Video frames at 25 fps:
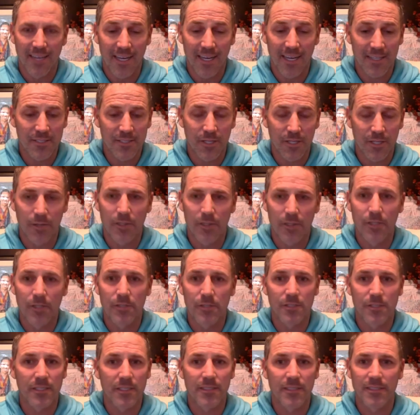so
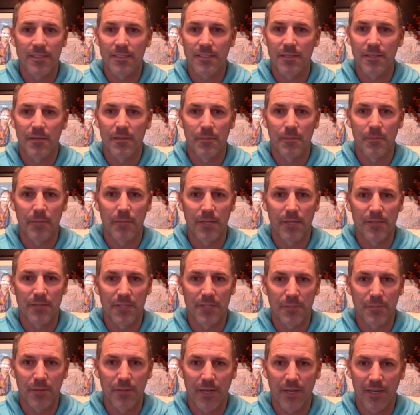Houston is a
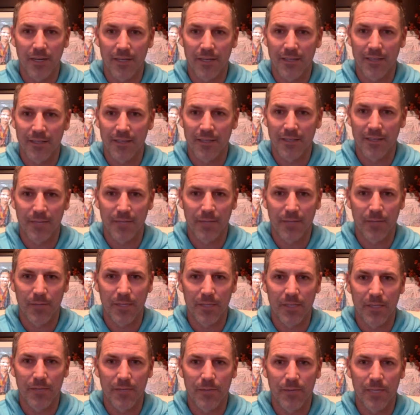melting pot, man.
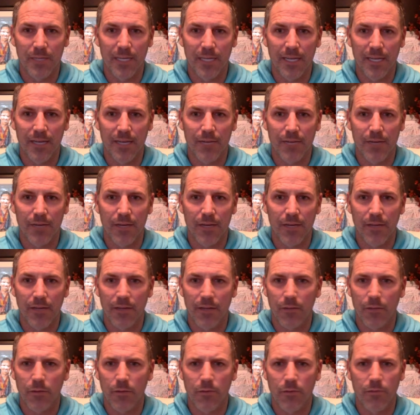We have, I
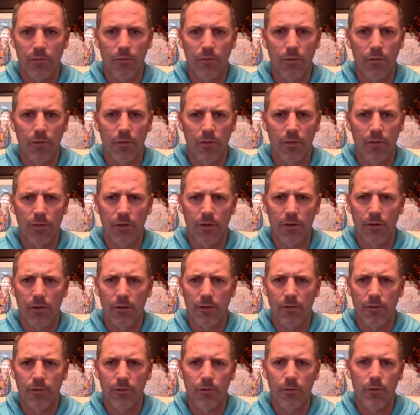think we're the third
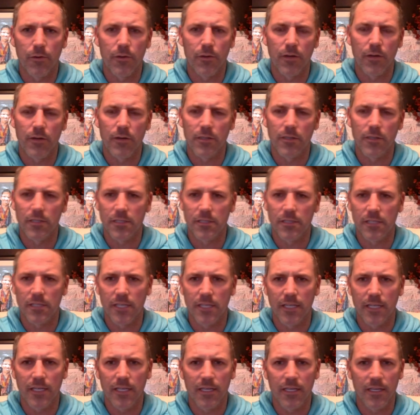or fourth largest
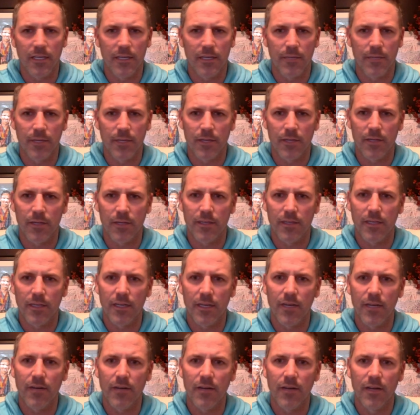city in America
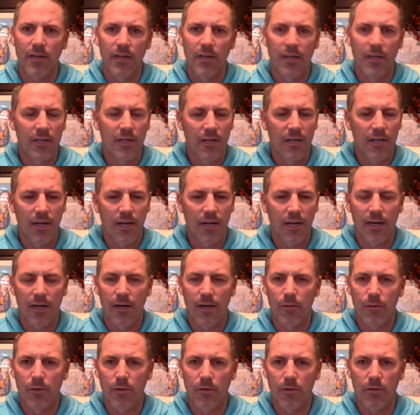now.
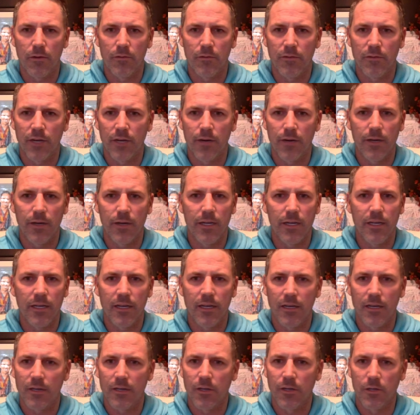We're
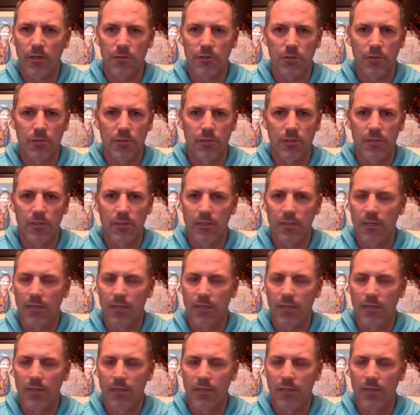very cultural.